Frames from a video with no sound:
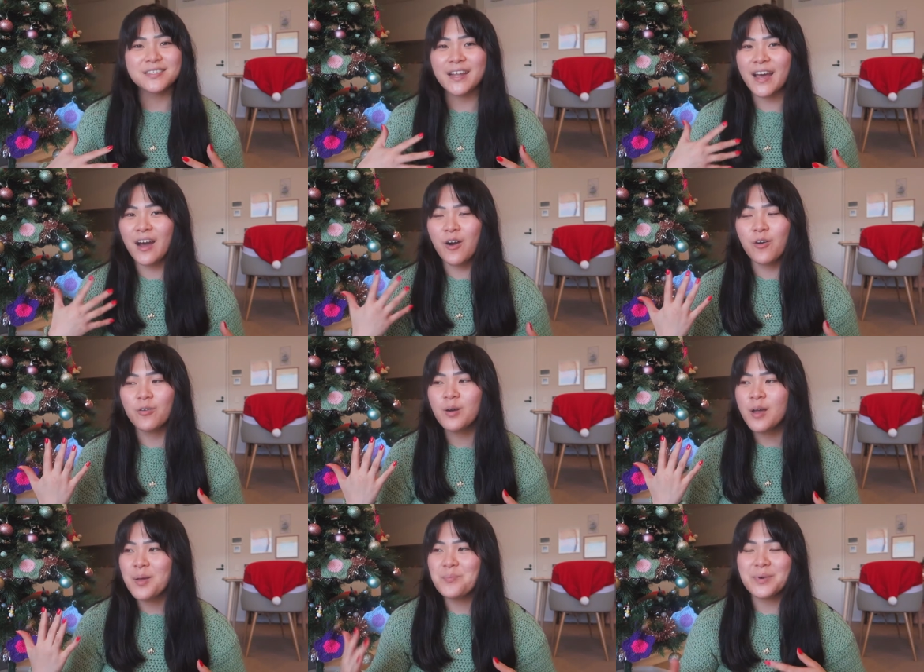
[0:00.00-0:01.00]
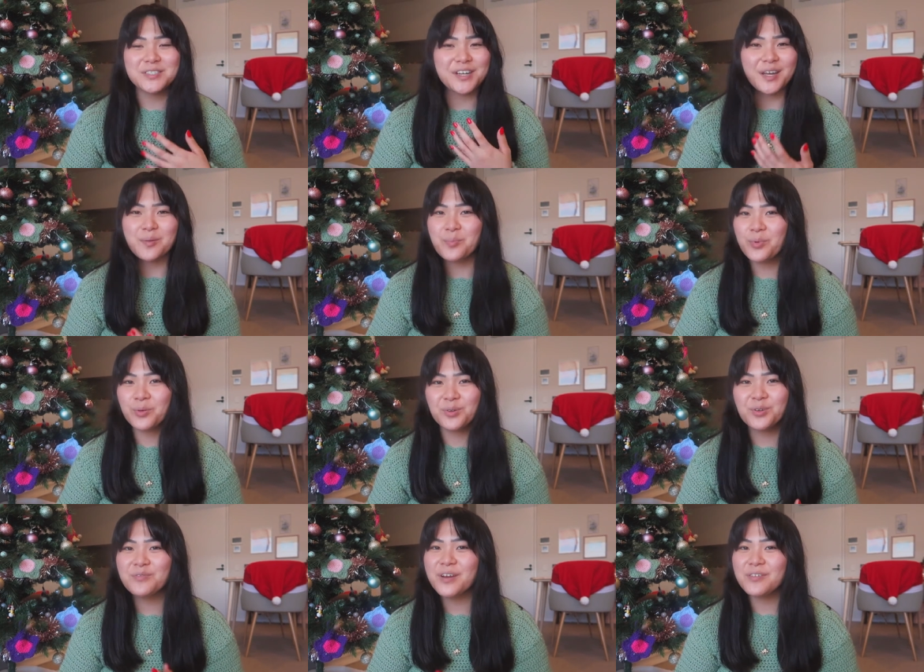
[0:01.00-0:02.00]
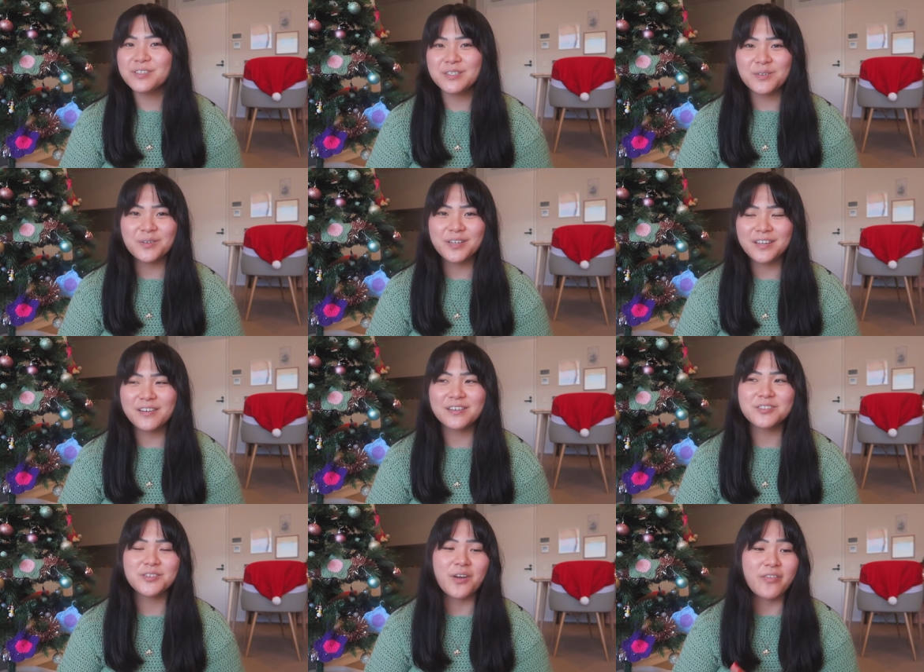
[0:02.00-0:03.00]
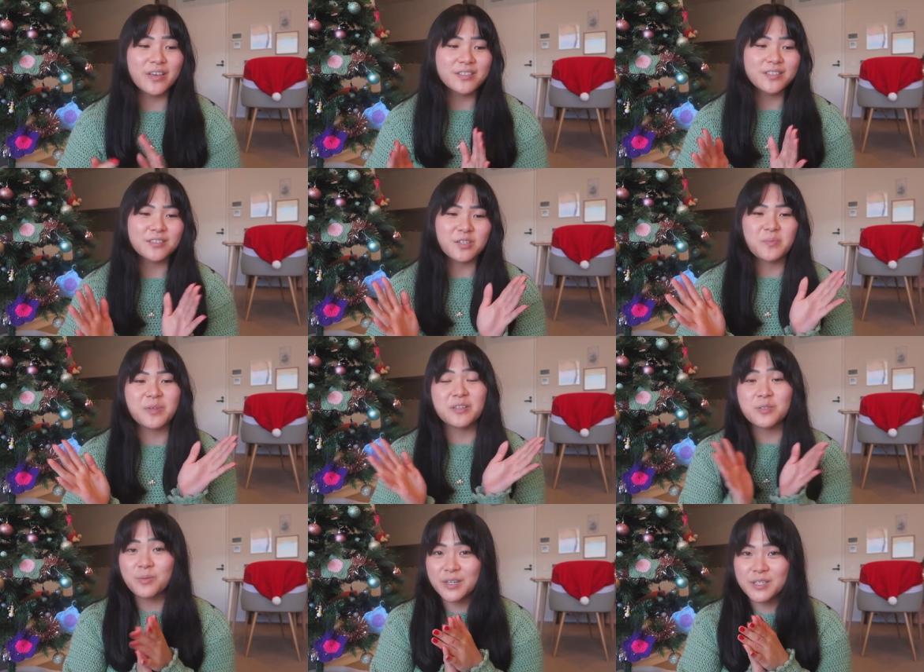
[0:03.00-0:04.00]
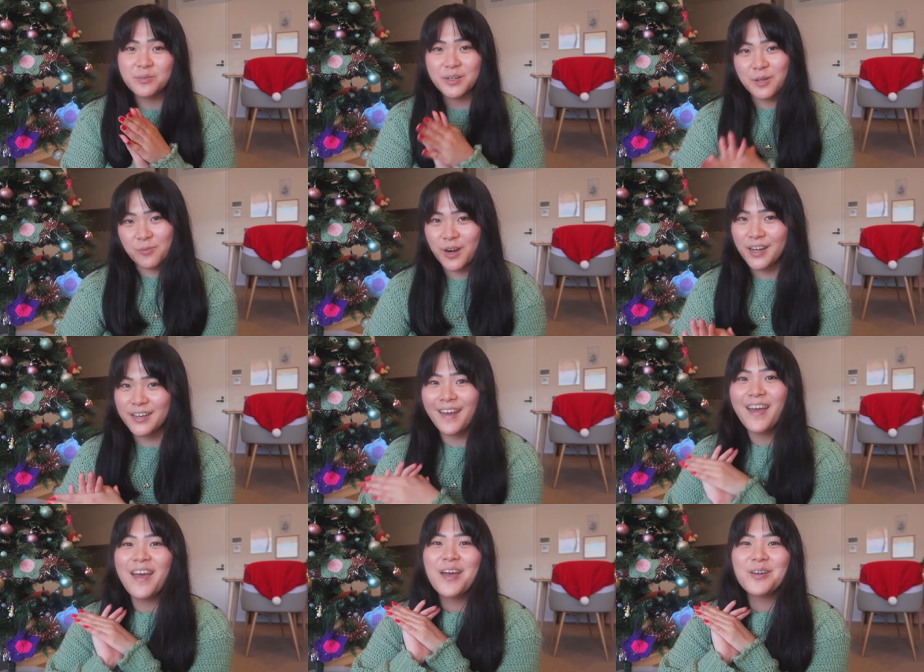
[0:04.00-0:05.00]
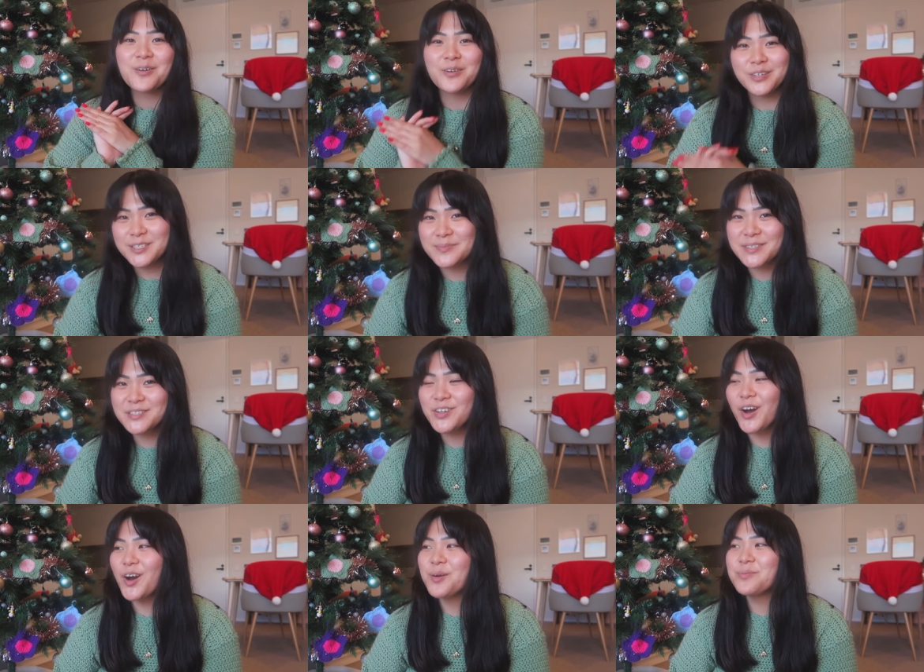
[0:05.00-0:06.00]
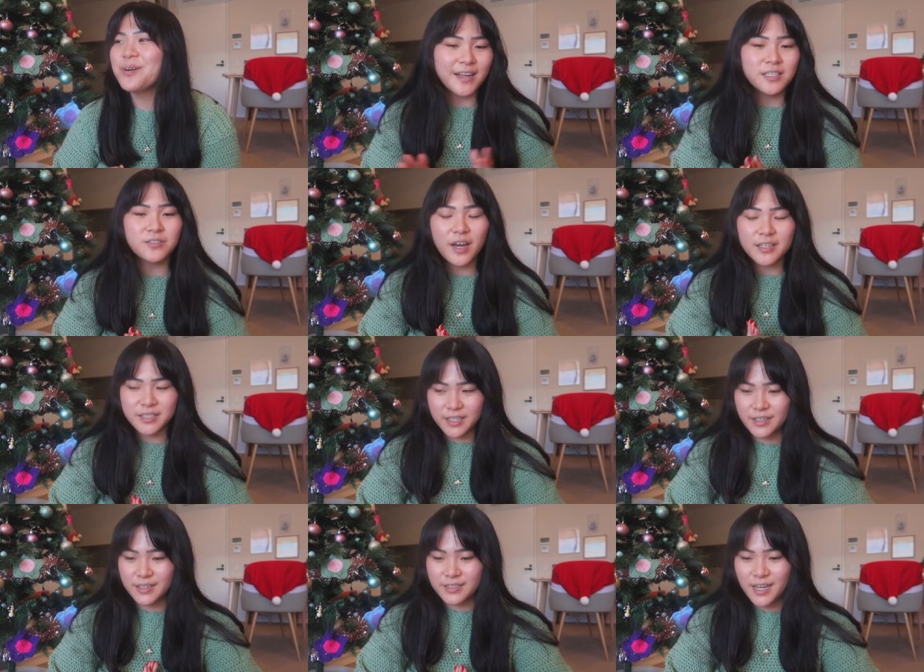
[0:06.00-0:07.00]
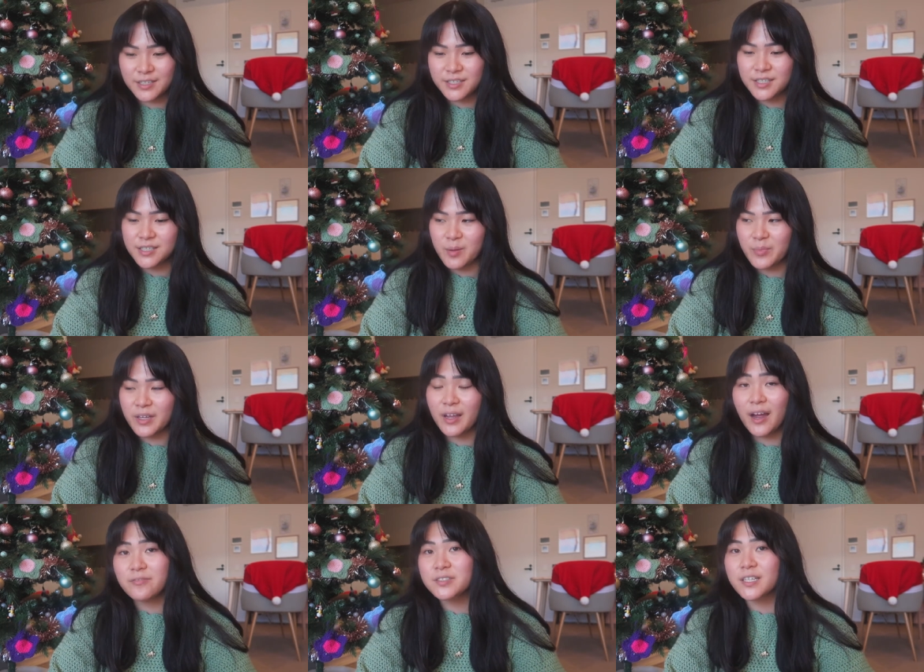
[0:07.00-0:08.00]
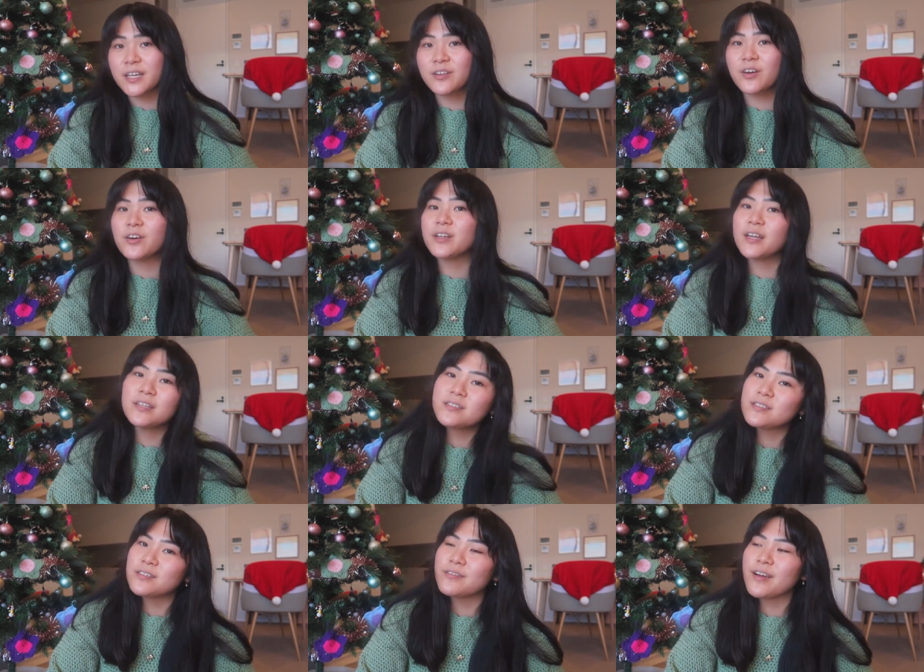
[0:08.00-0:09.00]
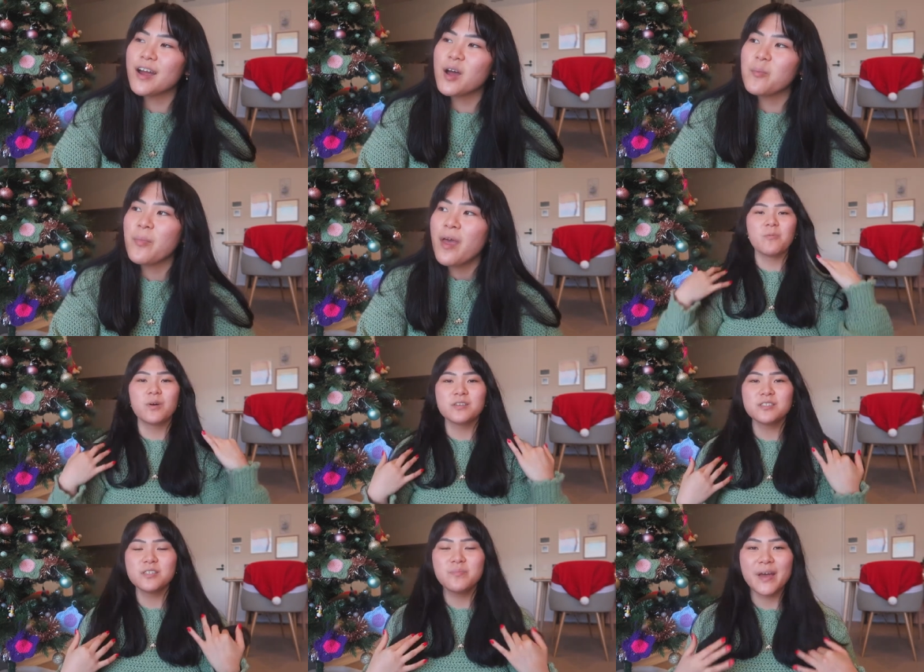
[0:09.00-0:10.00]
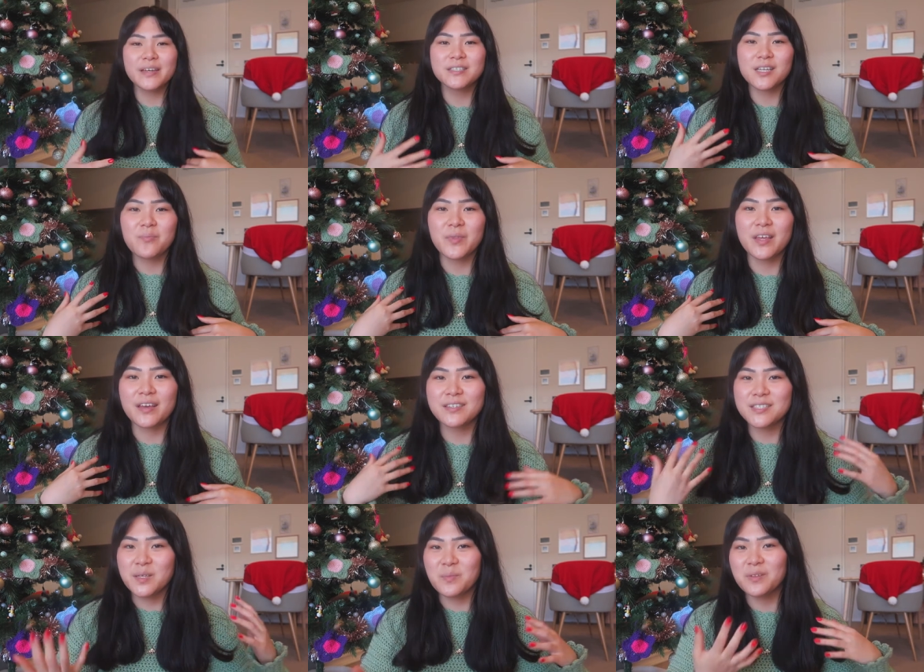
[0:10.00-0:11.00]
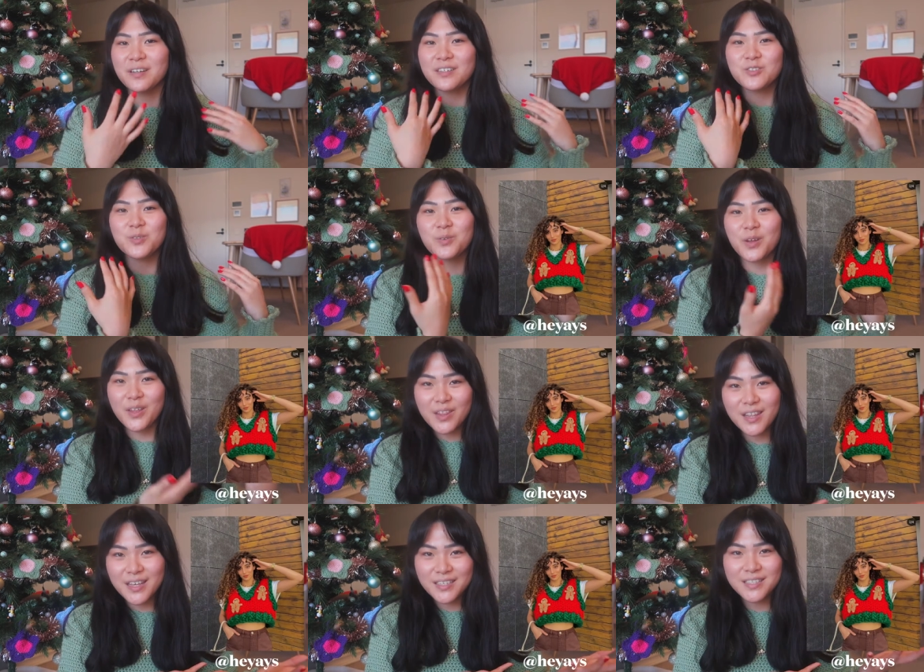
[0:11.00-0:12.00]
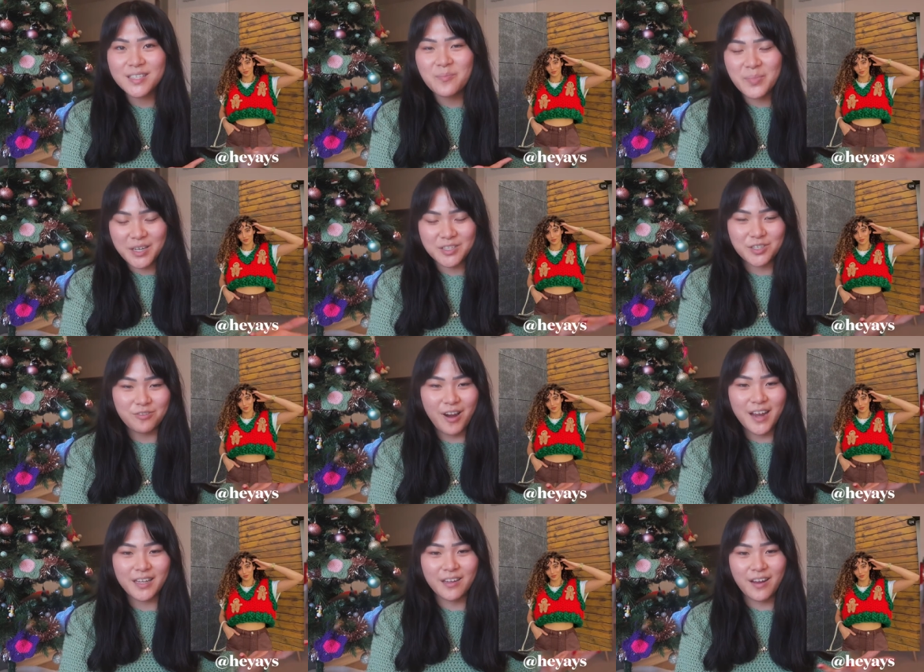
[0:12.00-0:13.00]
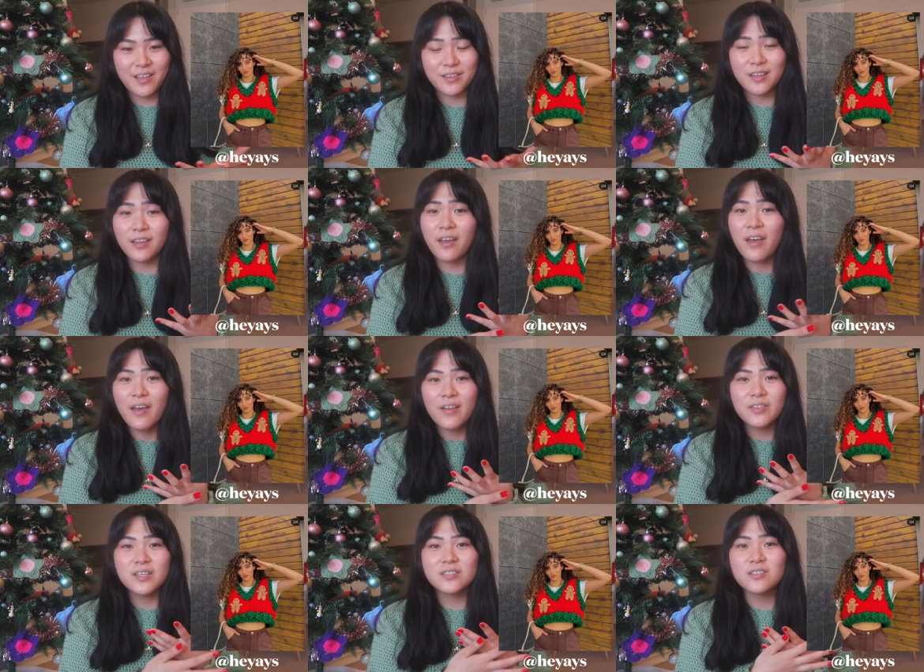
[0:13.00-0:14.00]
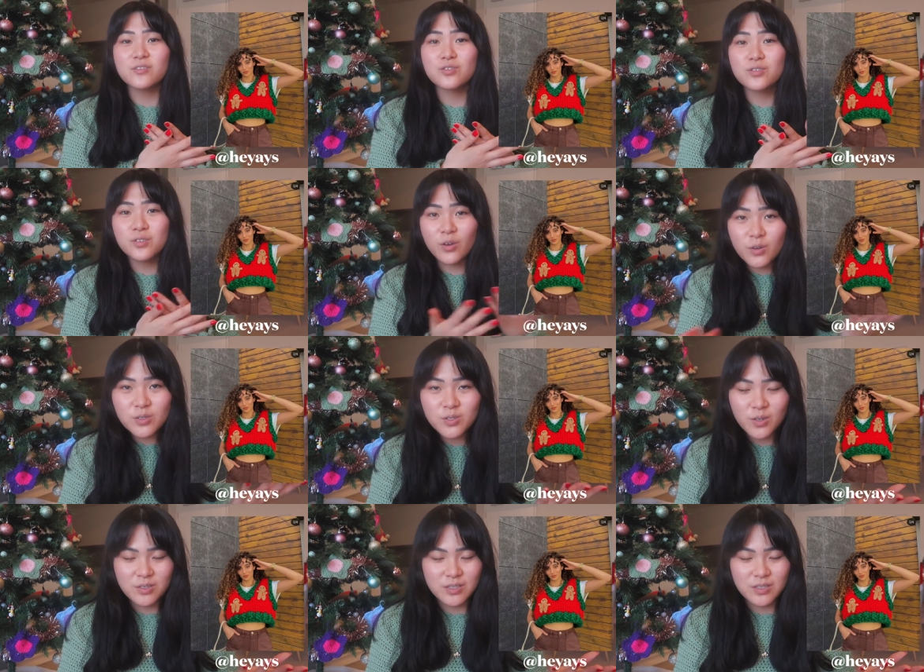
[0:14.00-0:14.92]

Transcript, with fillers: and how much I improve every single year. So this is going to be the twenty twenty-one Christmas top. Today's idea is actually something I've seen on Instagram. I wanted to make something similar to this picture right here. I think this is so so